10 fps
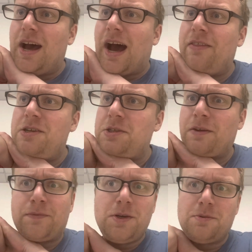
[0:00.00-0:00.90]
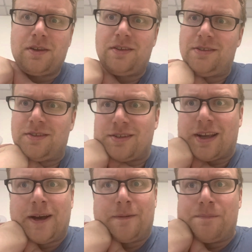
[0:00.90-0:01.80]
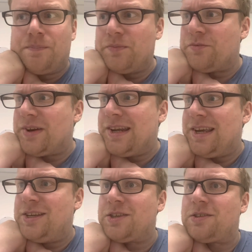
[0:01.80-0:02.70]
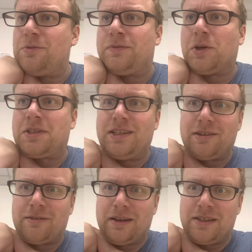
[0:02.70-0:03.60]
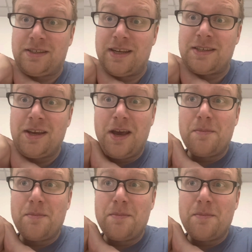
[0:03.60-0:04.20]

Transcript: And then just a few others, um, really, just sort of dotted around this list.